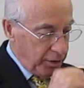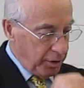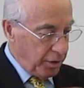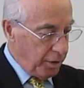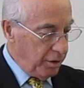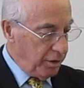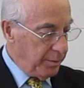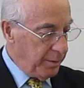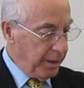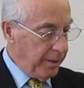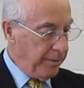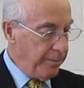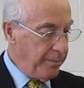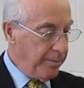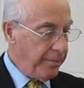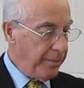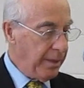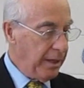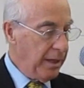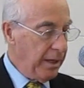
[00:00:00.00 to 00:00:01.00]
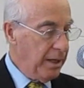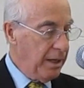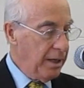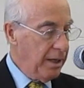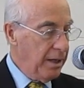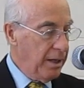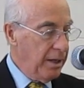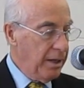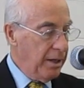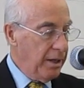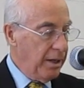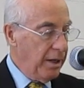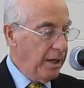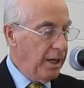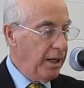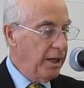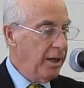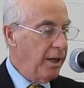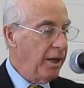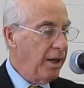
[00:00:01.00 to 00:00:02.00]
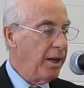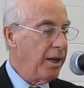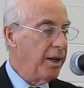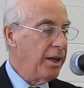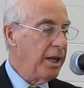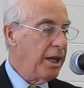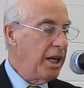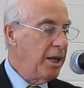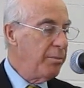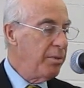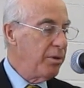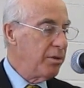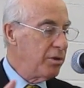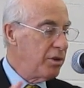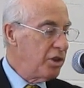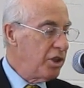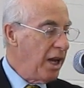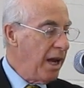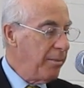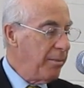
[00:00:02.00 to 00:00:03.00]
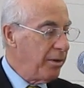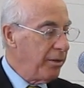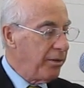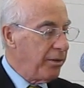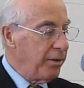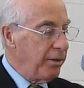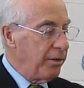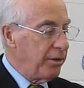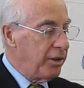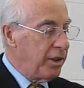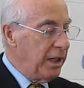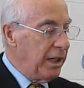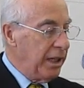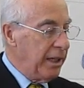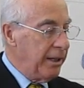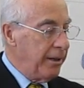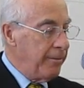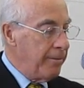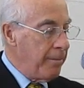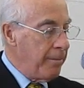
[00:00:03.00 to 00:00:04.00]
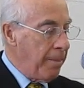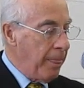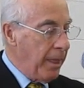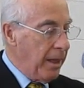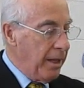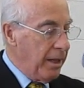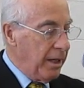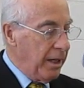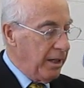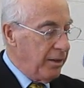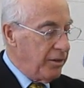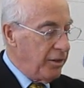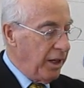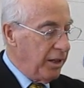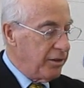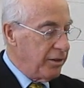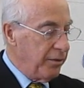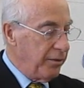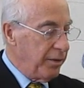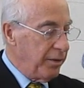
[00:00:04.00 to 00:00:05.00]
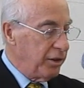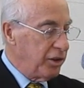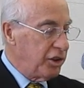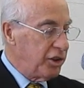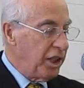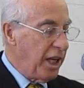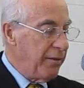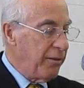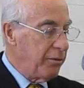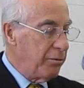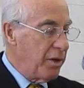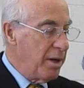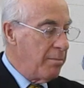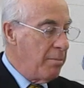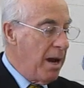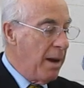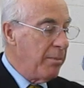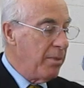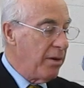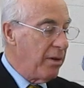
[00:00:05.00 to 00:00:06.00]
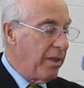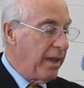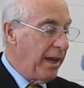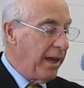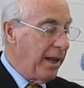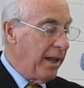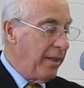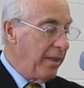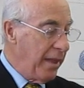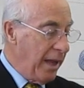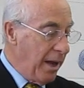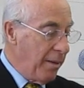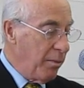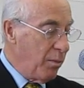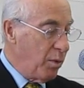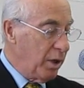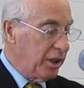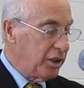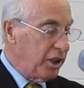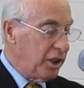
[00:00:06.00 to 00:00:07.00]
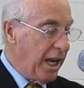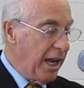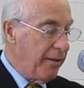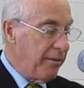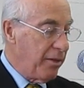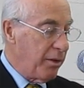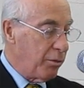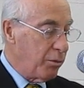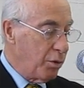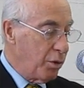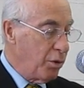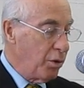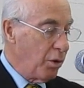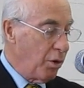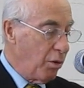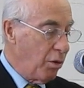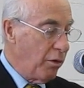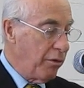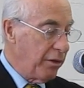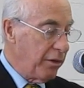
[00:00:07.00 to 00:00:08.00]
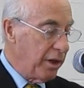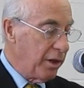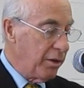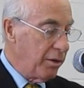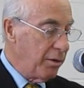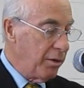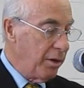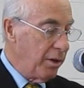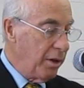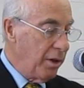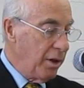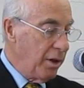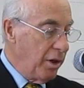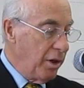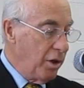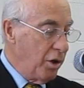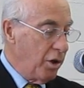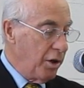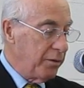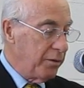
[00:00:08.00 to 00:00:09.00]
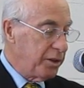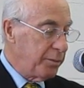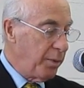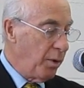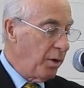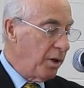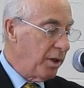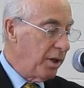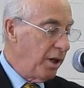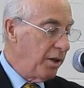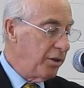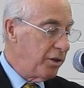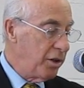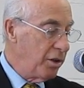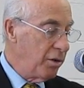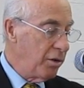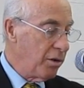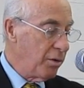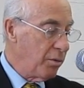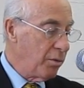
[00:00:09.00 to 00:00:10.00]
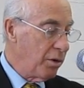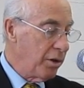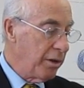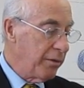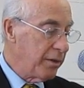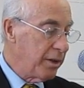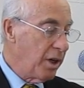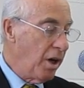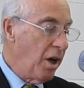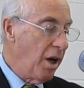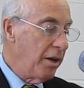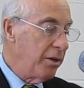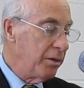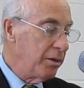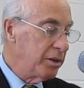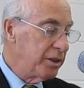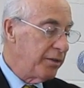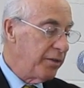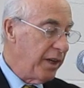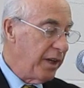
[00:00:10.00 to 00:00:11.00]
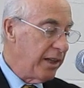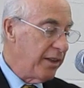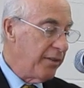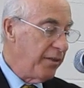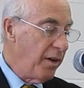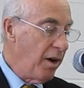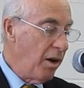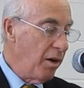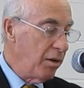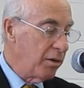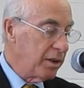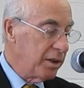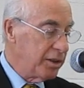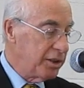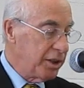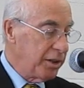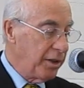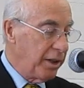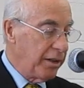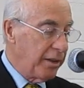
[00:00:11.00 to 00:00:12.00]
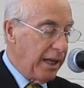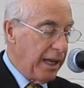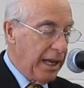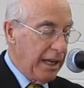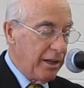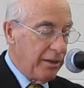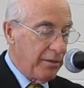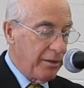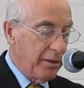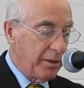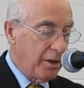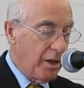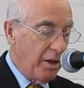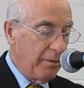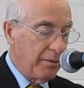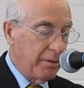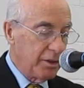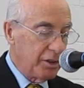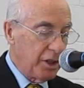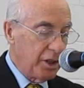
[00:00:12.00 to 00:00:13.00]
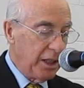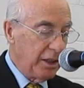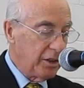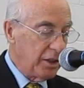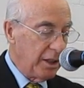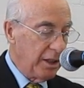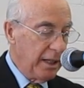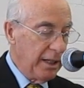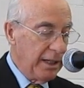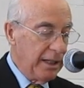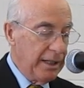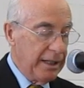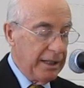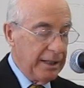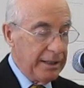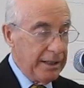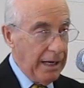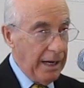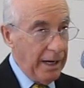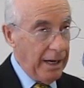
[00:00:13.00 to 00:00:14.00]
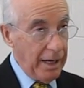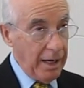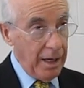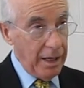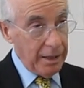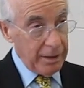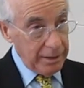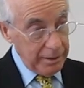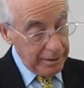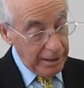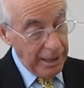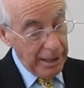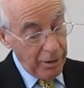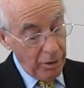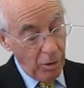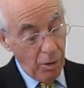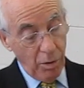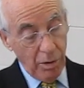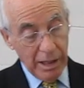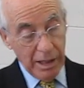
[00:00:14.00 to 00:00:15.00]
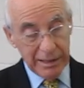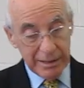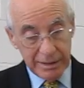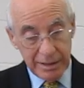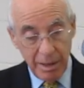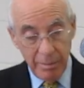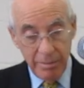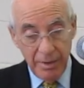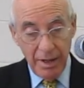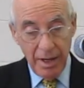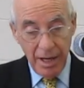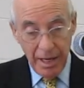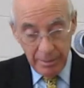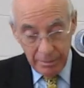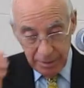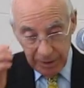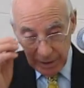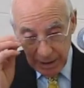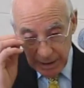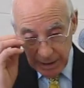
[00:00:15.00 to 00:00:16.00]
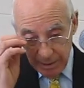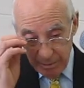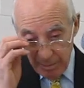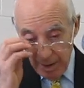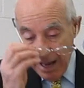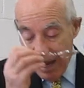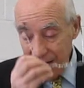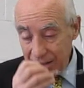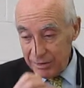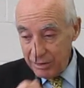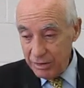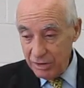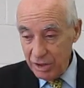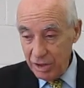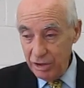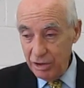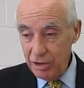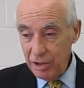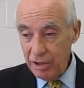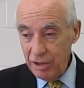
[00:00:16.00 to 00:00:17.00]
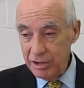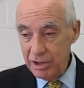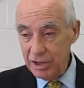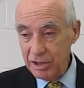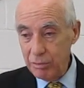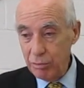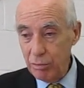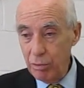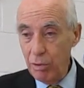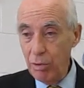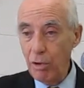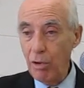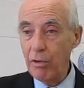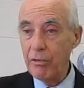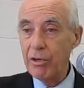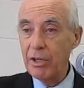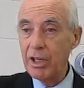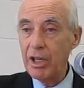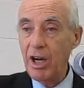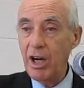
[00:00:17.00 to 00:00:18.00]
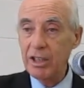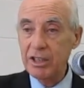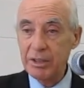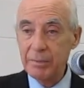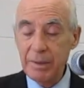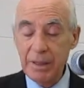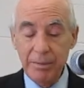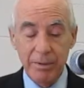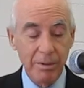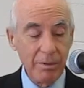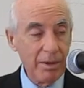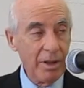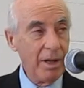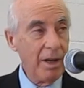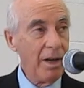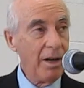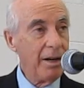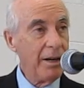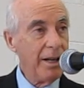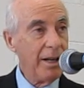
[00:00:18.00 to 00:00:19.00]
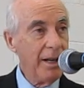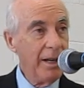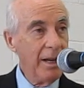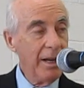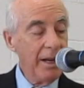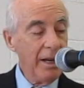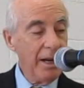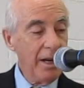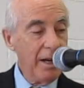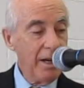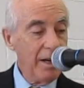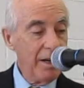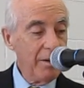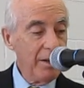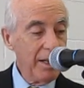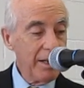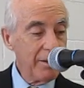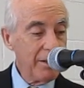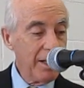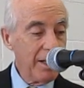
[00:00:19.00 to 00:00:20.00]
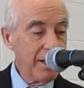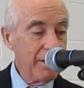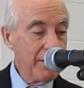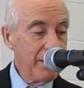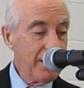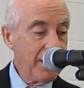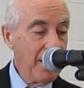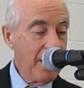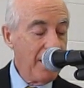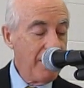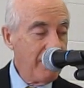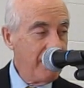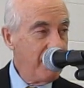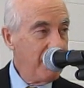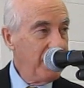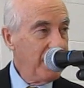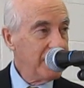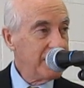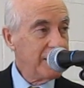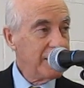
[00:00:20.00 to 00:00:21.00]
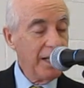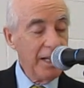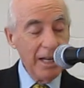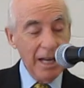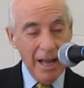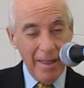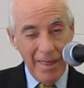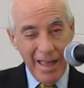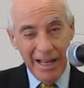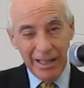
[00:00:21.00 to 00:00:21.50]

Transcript: excuse me, in uh, Hebrews chapter 13, it says in verse 7, Remember that them which have the rule over you, who have spoken unto you the word of God, whose faith follow, considering the end of their conversation. Now, I know that sometimes pastors in churches rule over God's people with a hard, uh, like a, an iron fist, and